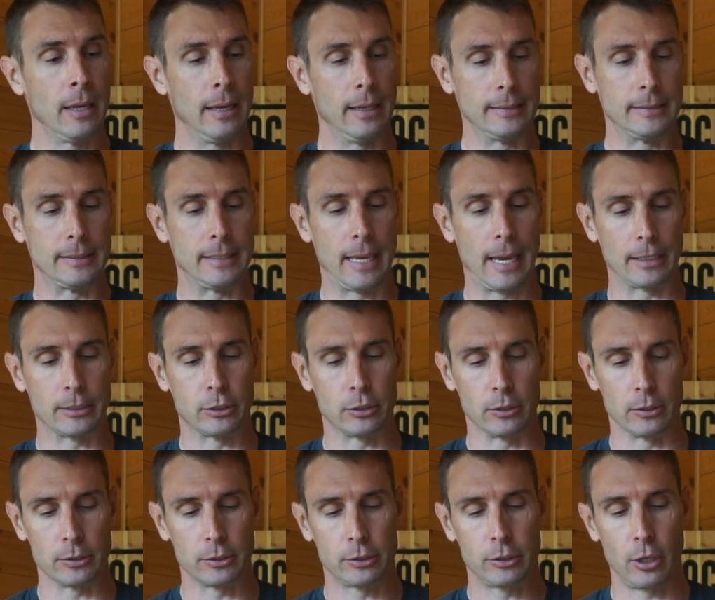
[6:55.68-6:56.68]
It's the
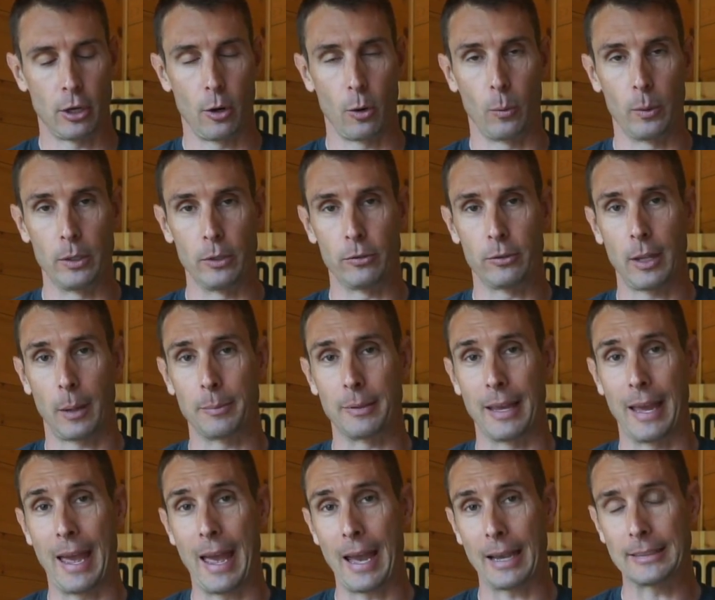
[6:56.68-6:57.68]
externals. So when you step
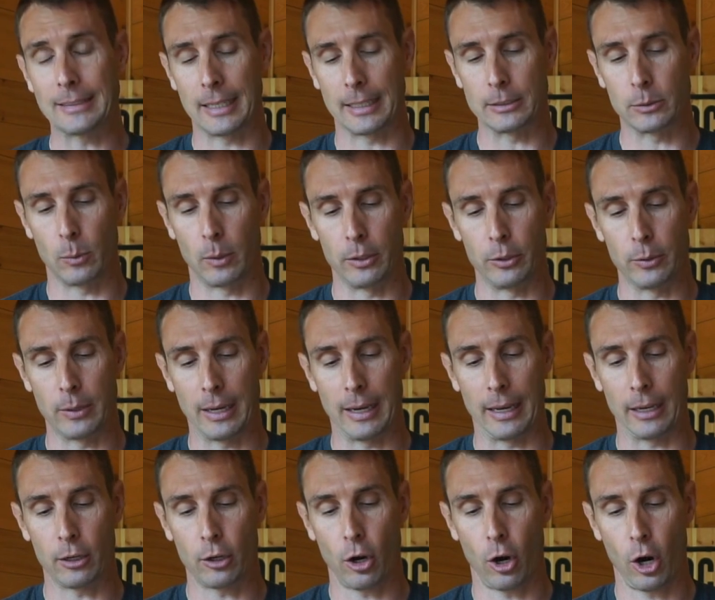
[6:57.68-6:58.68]
to XX1, you get
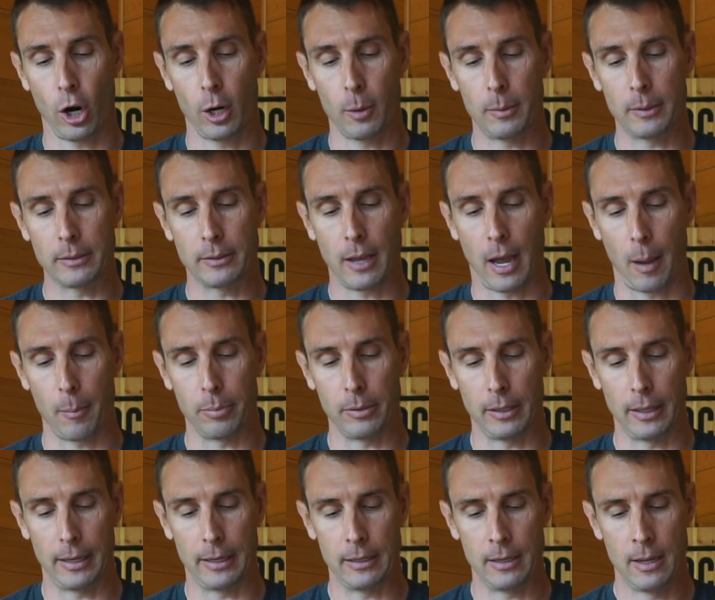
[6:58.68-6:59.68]
a carbon top
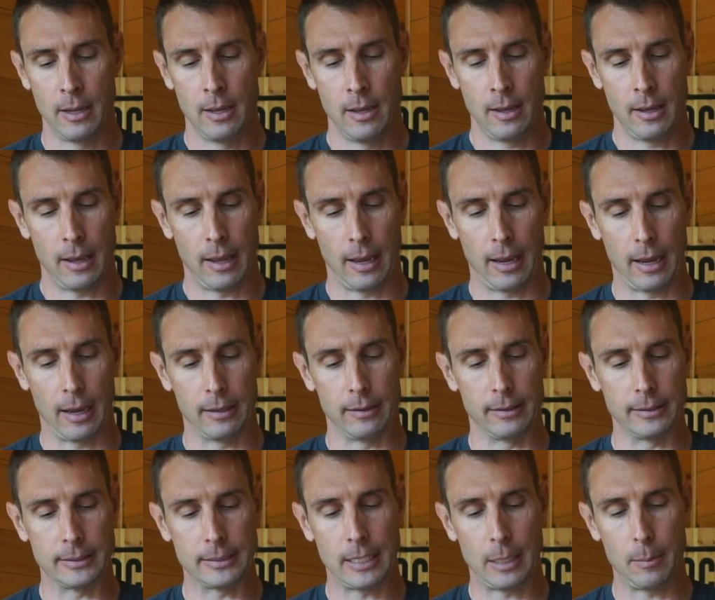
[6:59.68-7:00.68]
plate and
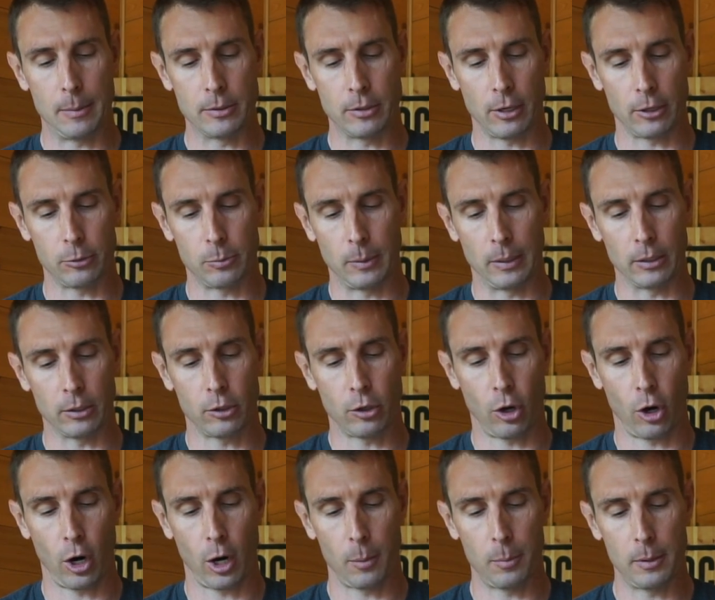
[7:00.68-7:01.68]
the same adjustment,
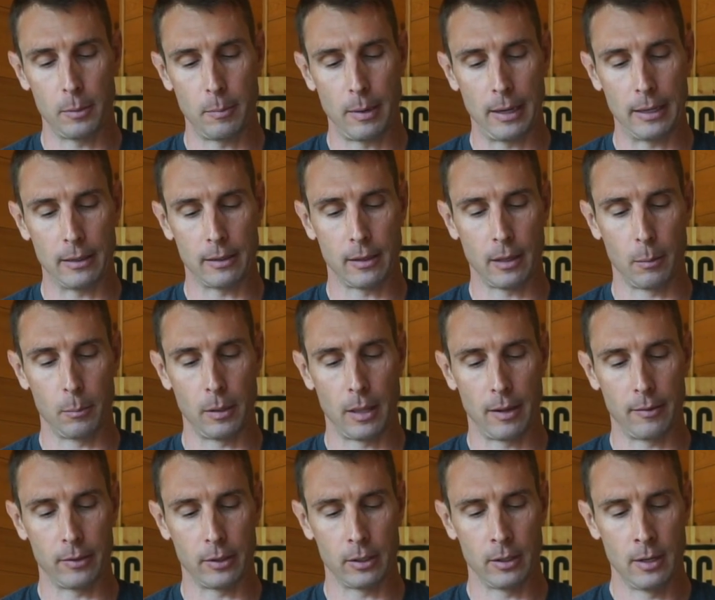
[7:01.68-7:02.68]
carbon main thumb
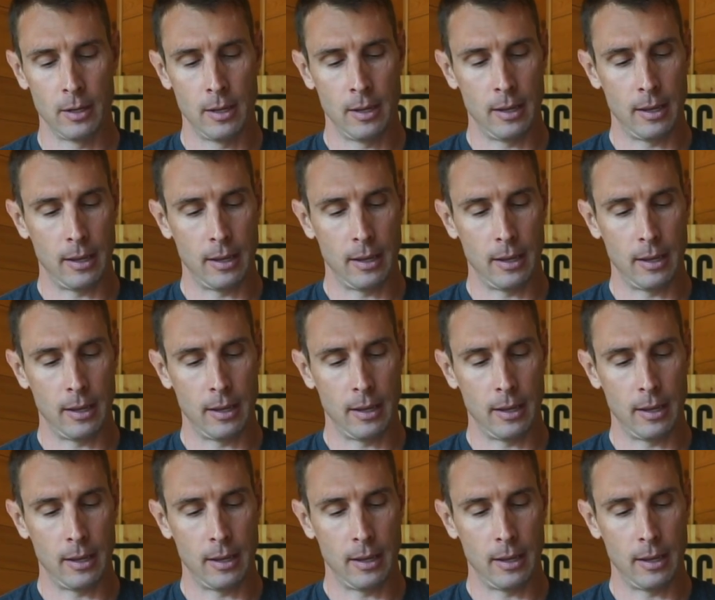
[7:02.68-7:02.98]
lever,